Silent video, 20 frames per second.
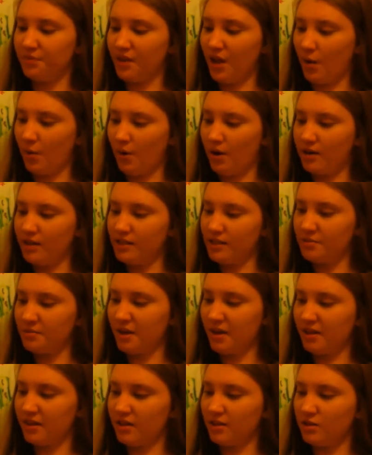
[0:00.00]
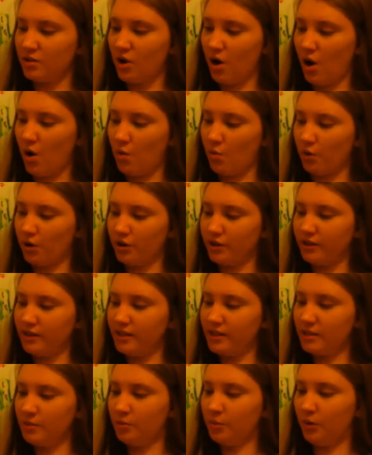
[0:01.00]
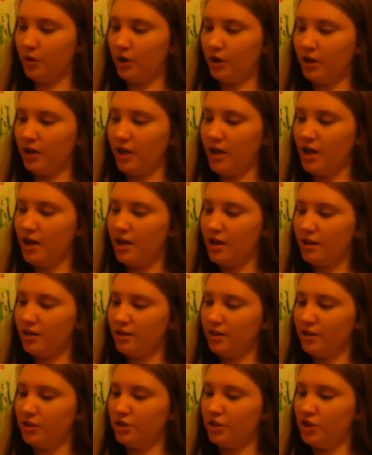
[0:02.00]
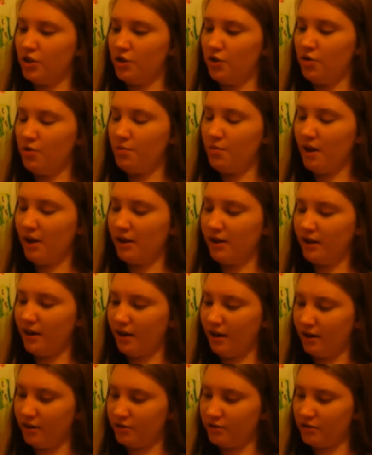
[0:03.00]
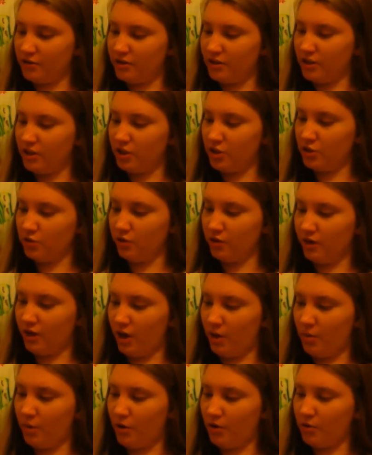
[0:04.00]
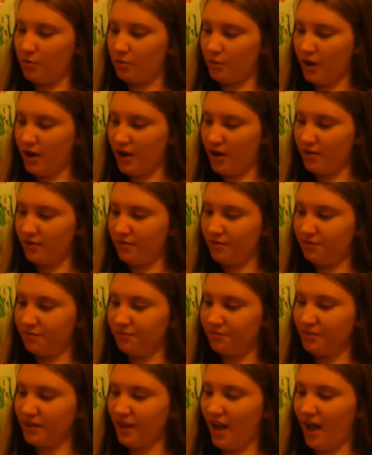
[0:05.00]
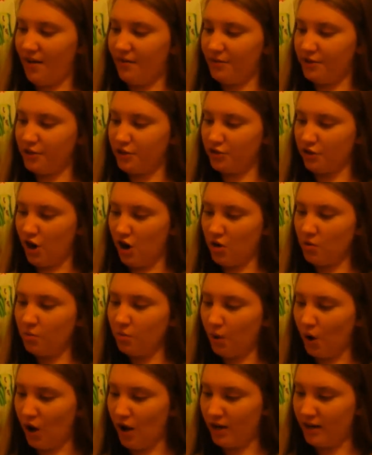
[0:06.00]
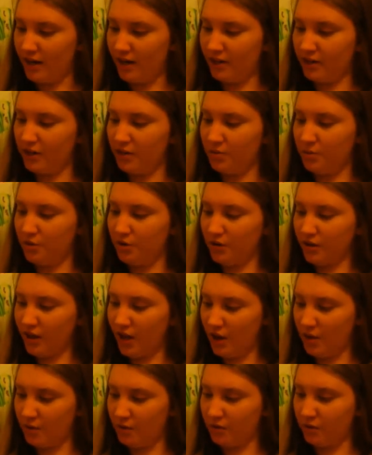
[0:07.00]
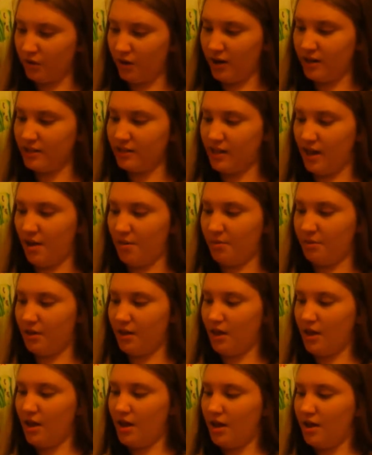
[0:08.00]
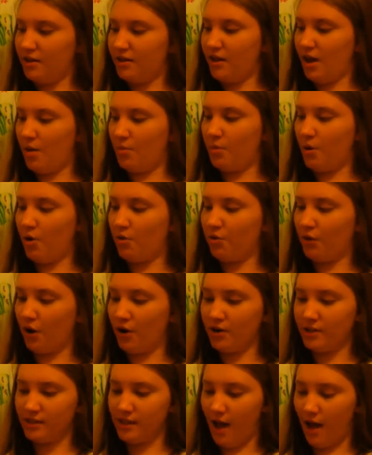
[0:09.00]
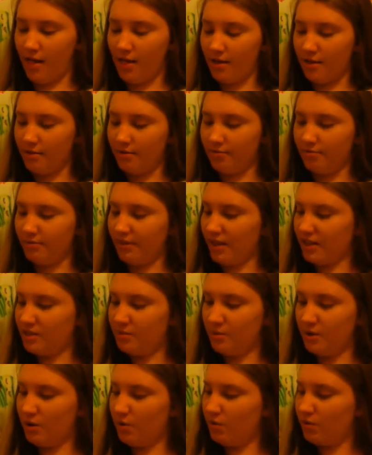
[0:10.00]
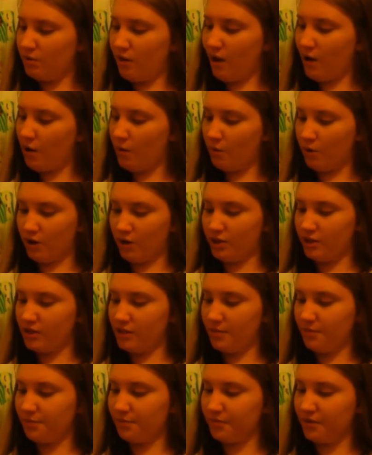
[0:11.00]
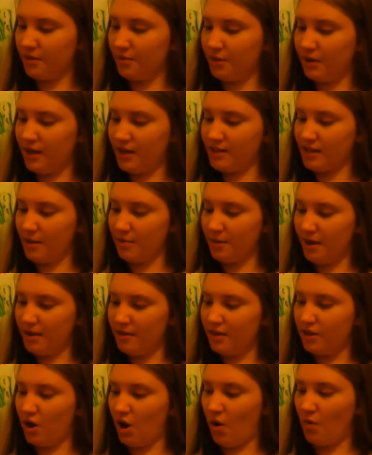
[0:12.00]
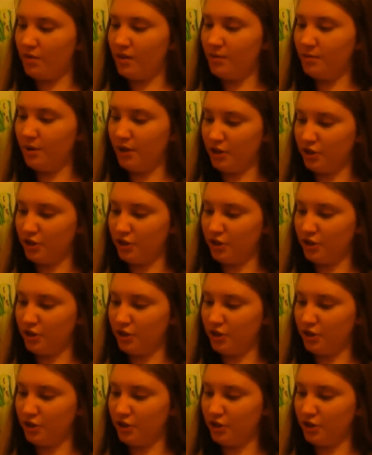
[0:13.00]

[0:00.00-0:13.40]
I wanted to make this a wordless book. The two main characters in the story are both brave, have a strong bond, and communicate with great depth, yet both are silent. They speak without words. Because I made only the